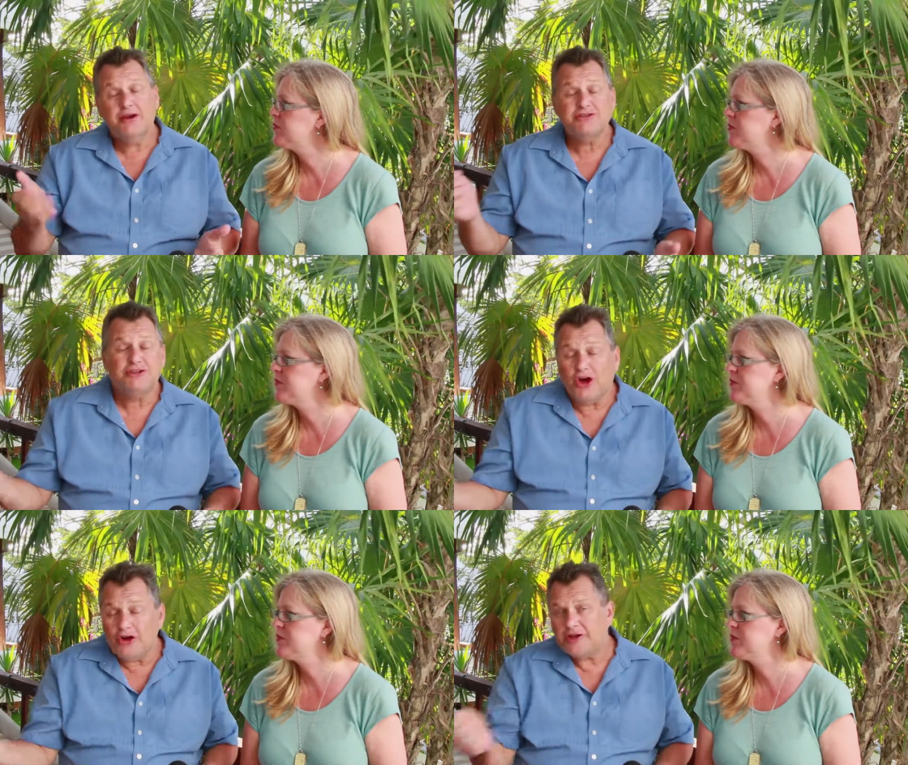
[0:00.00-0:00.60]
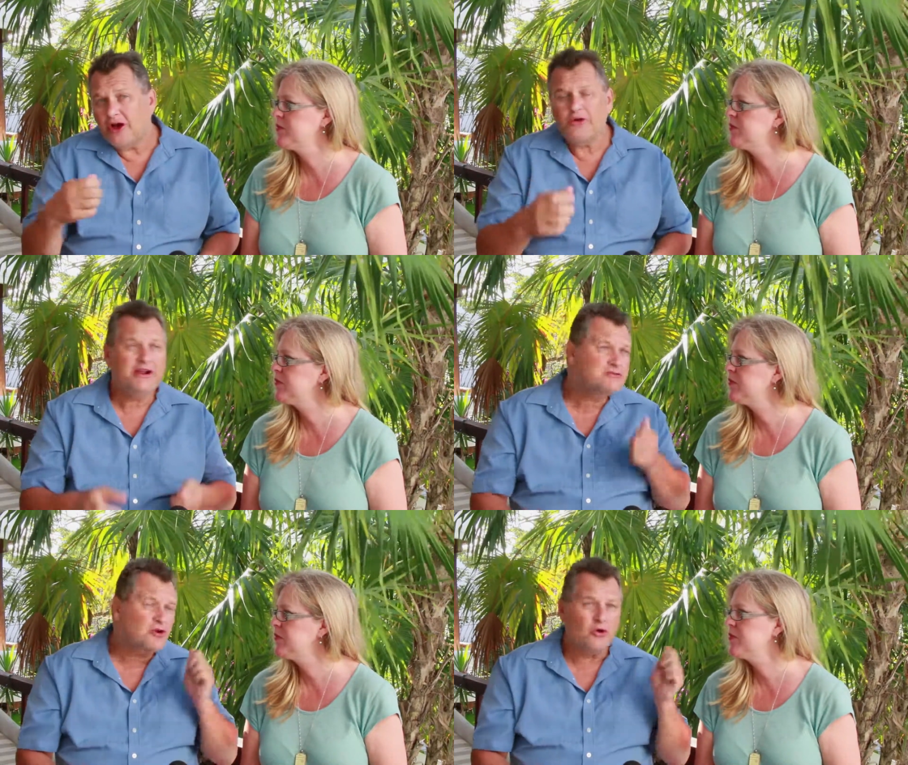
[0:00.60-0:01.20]
Speaker 1: here's a dog. Oh,
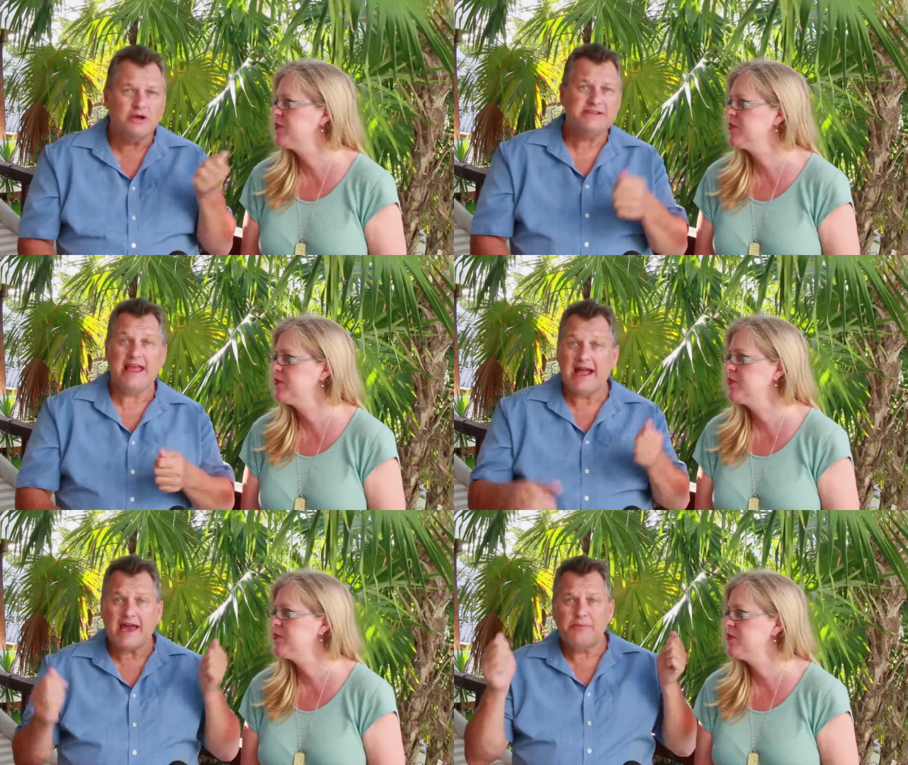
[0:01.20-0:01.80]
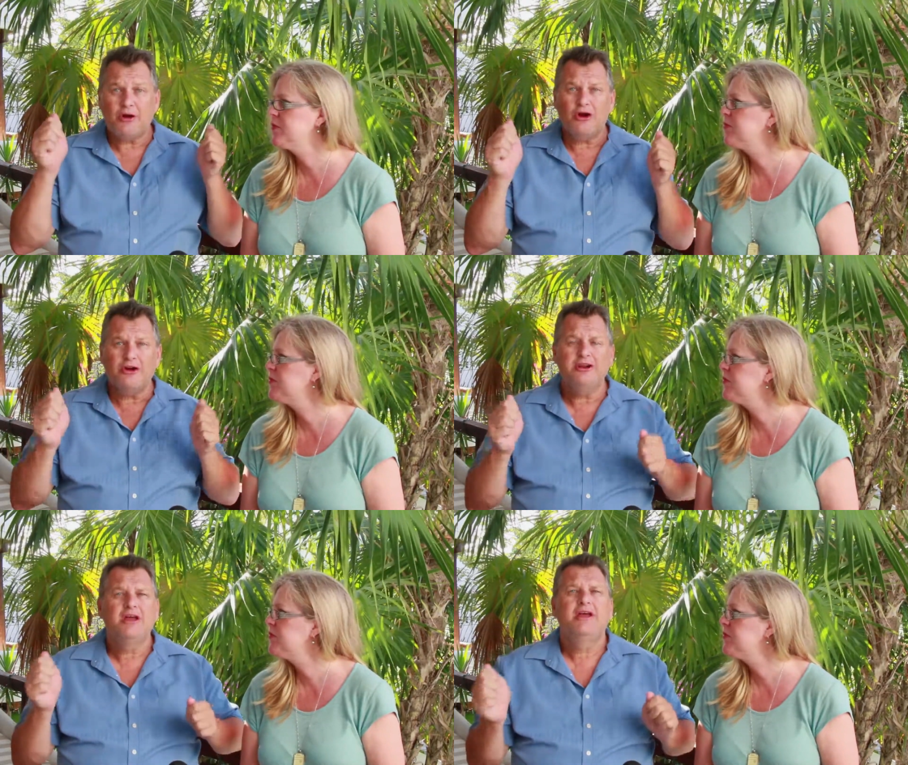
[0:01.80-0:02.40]
here's a horse. Hey, I got a
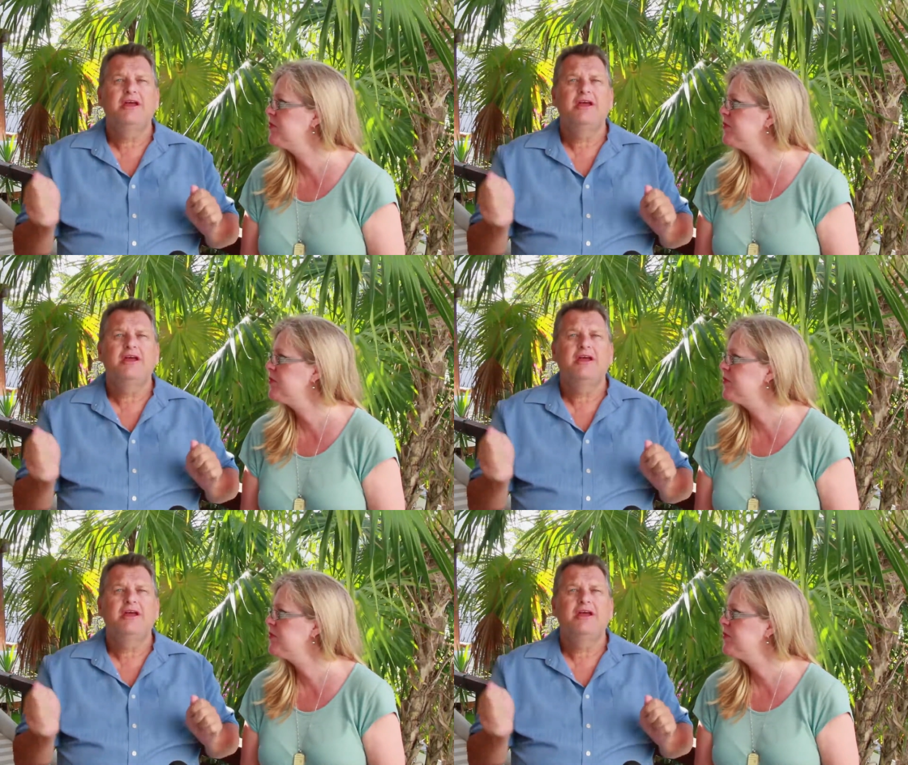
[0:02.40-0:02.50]
barn.